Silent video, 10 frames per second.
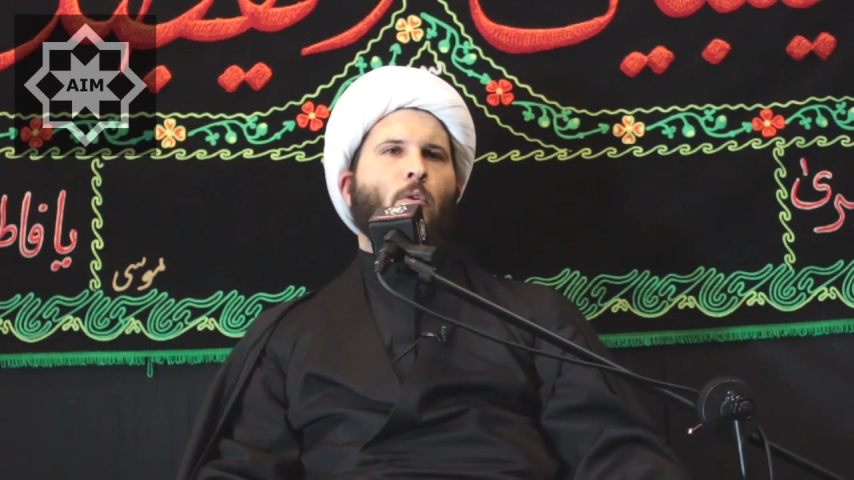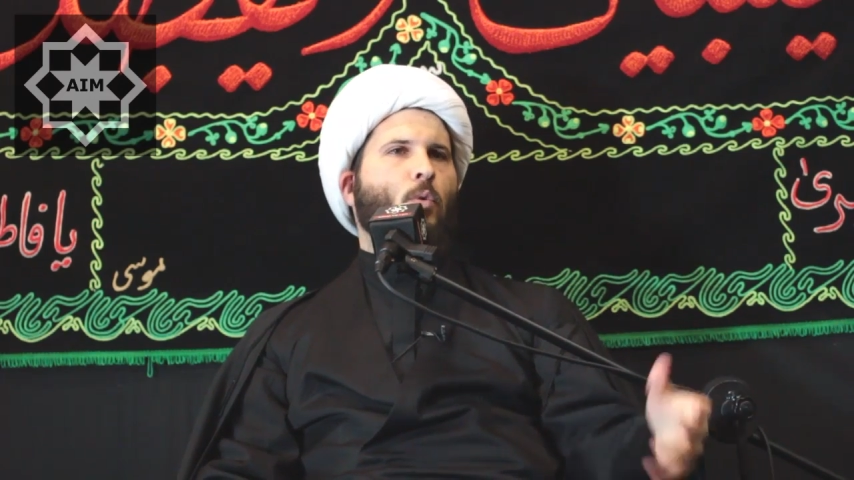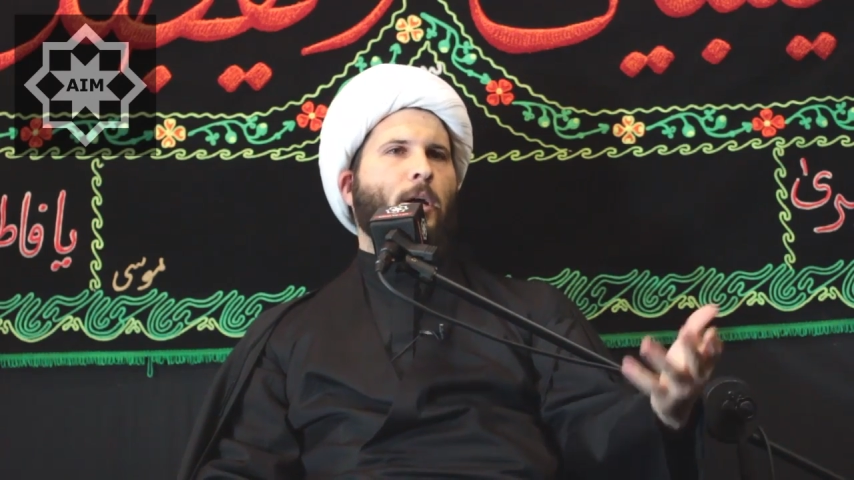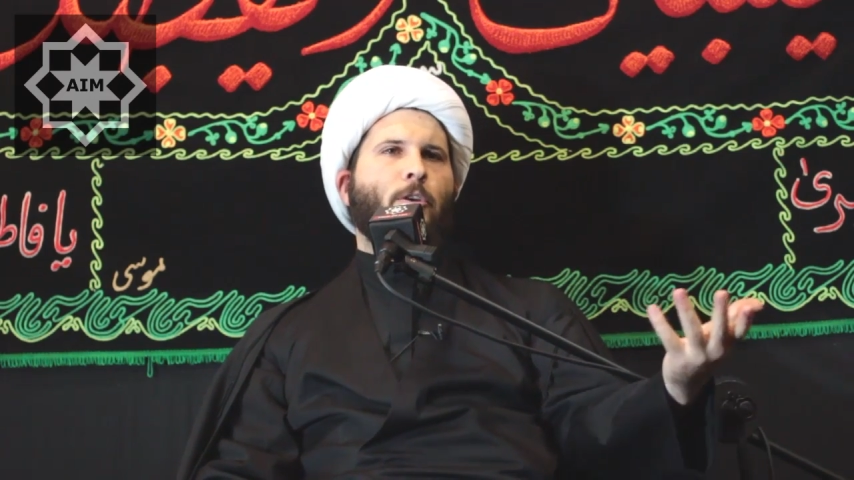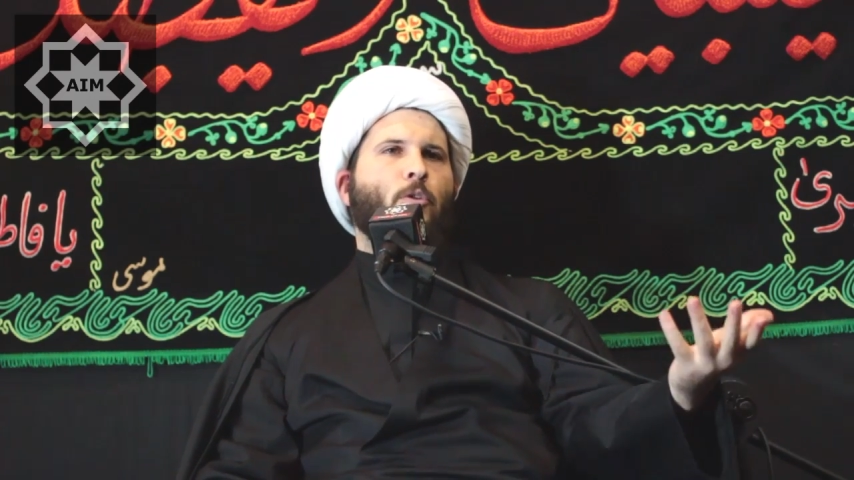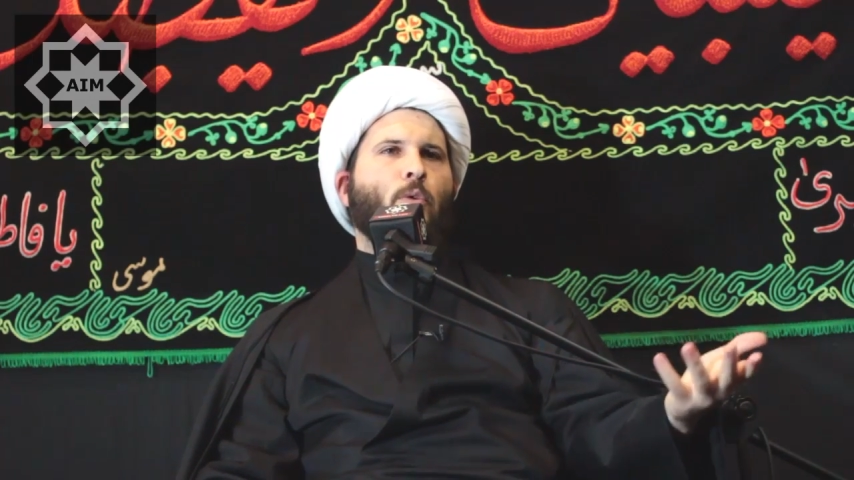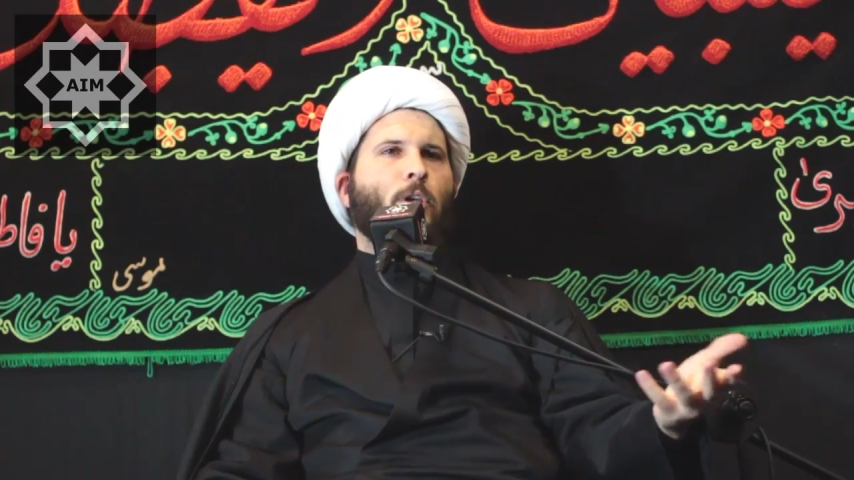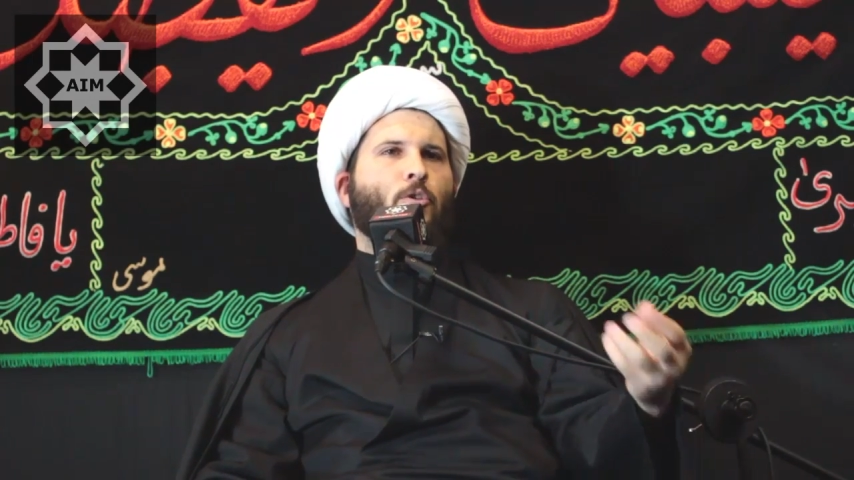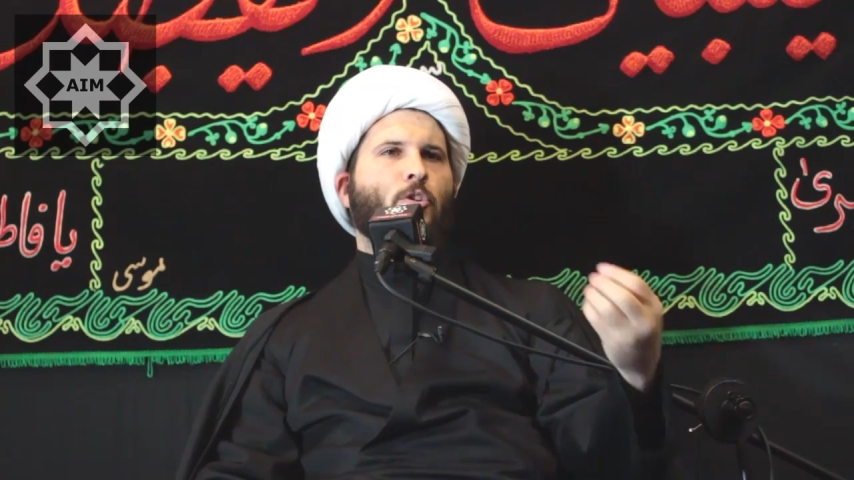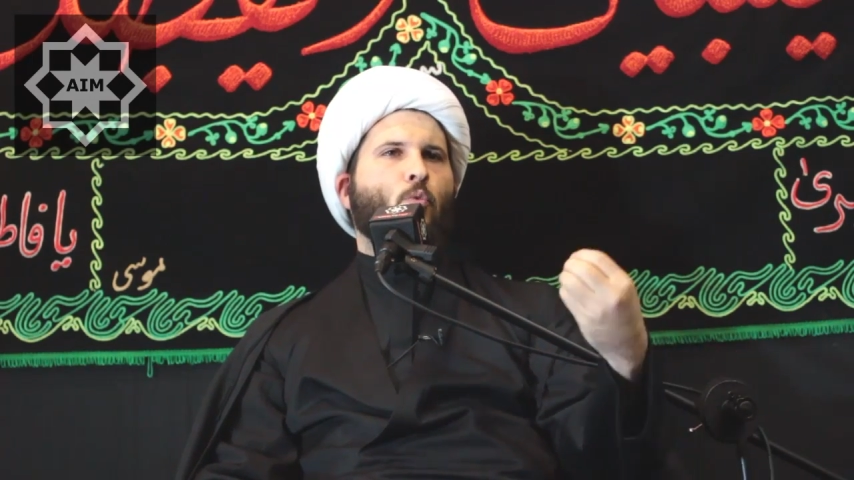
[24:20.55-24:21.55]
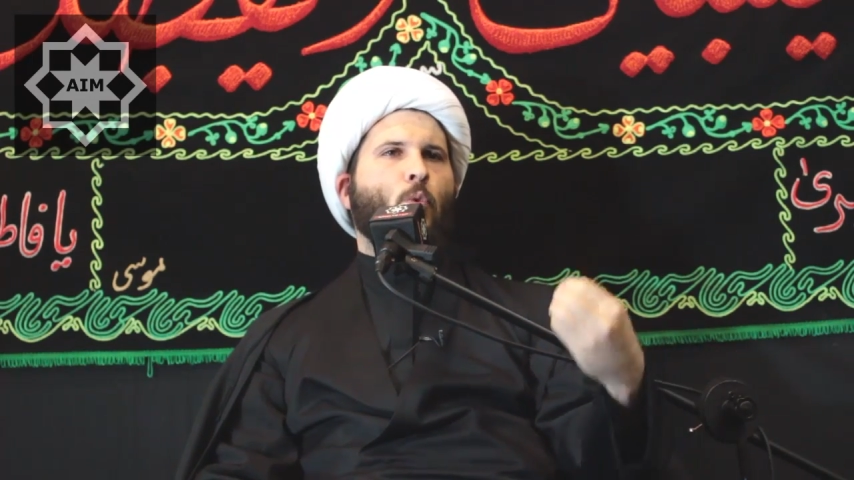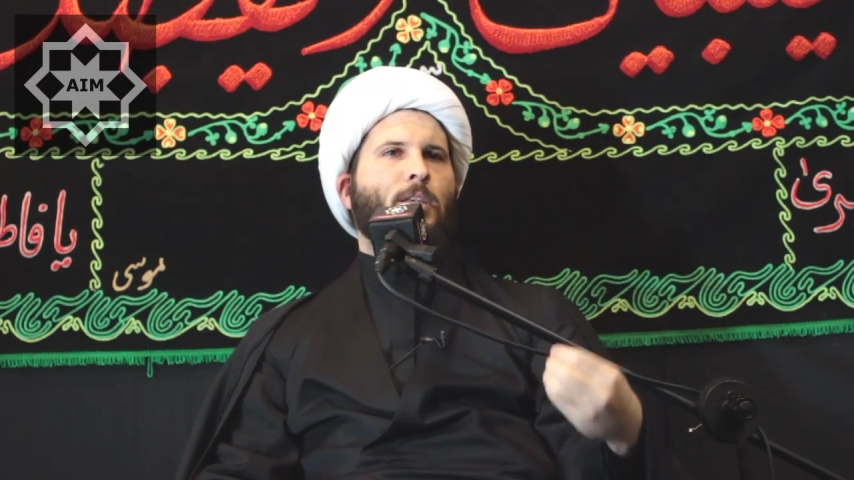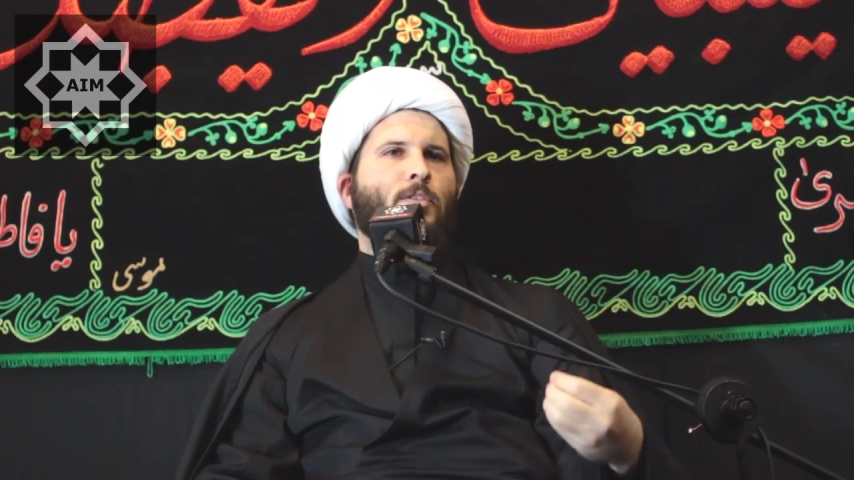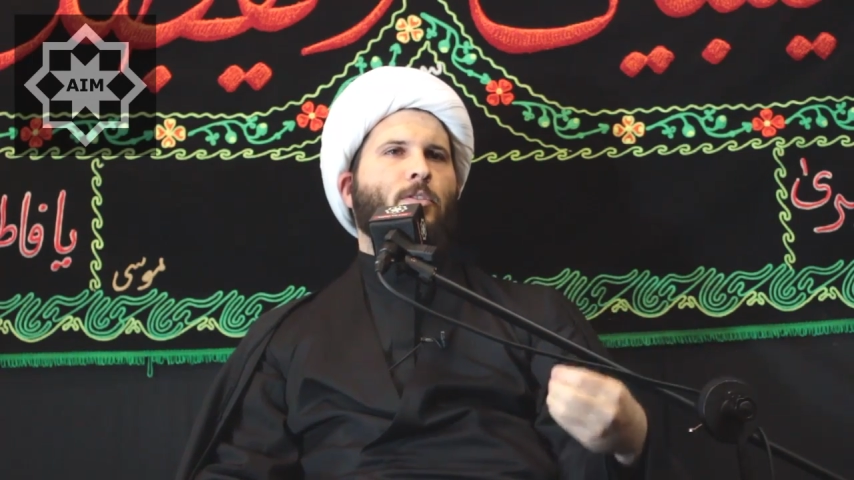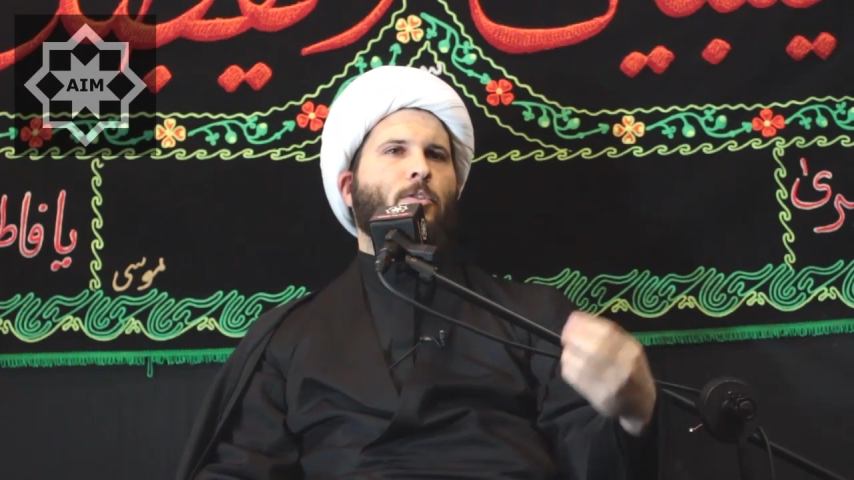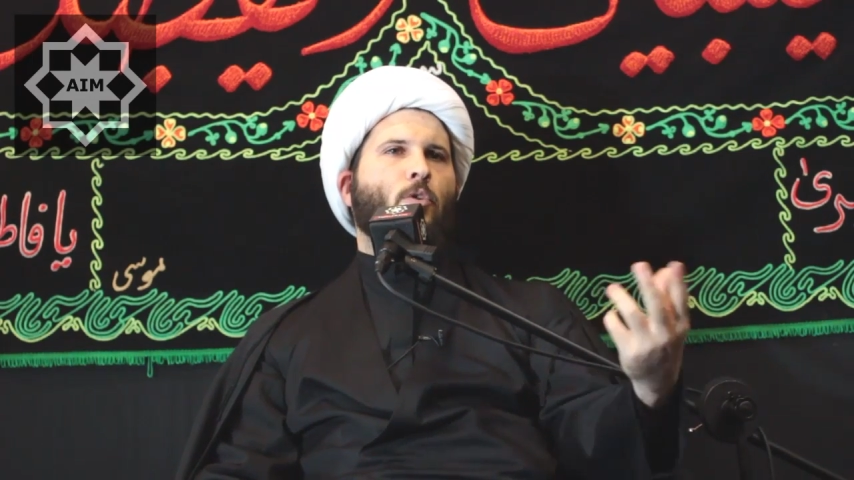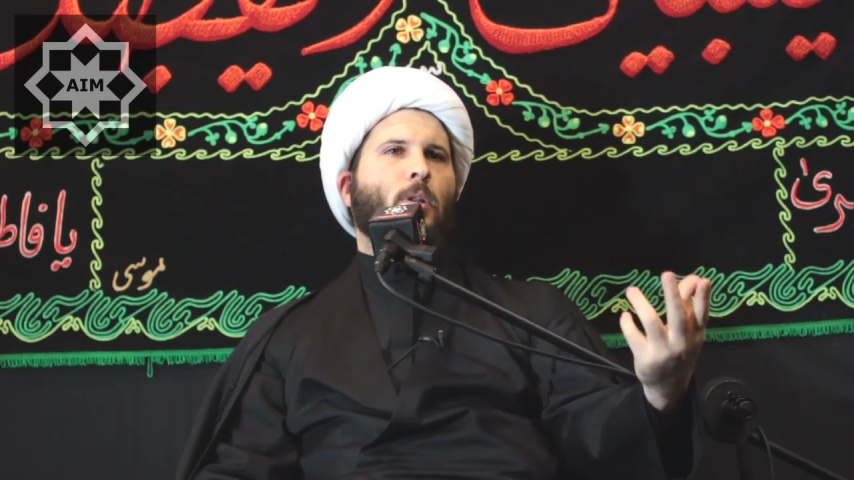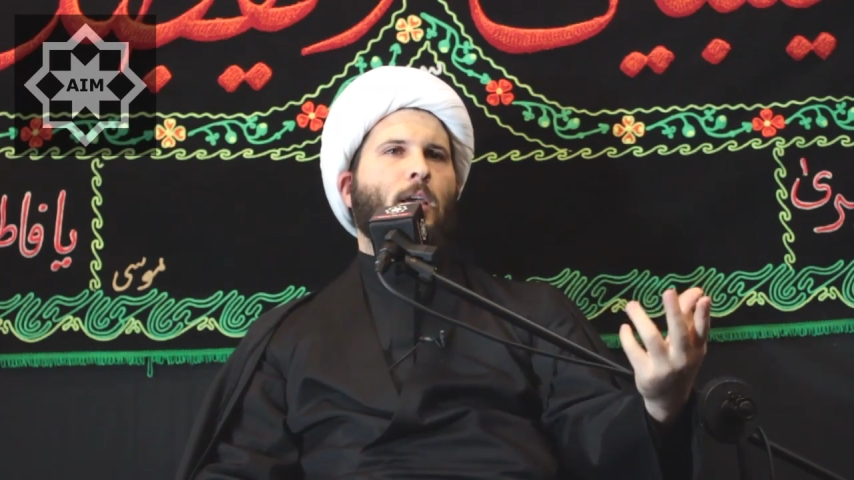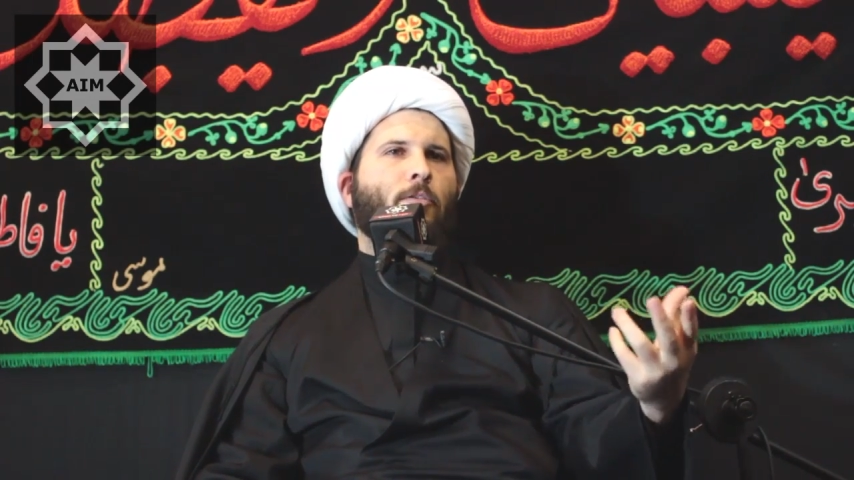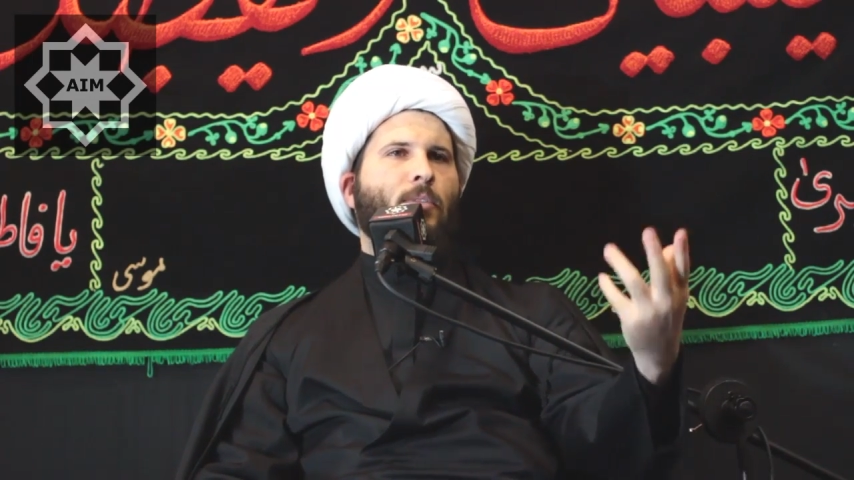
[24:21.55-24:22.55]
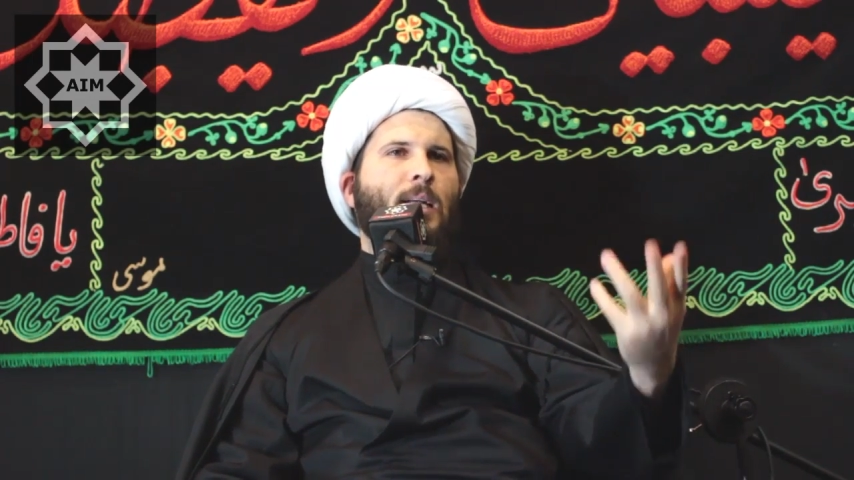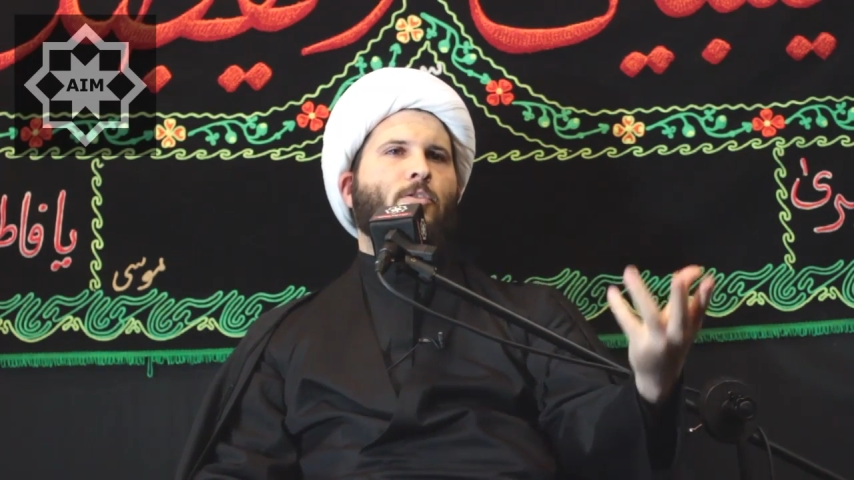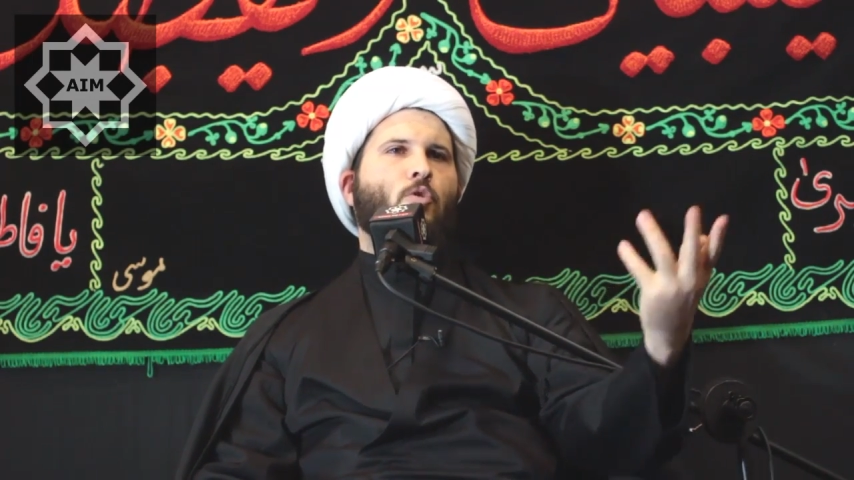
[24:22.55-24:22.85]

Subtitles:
Why are you doing it? You just wasted your life. That's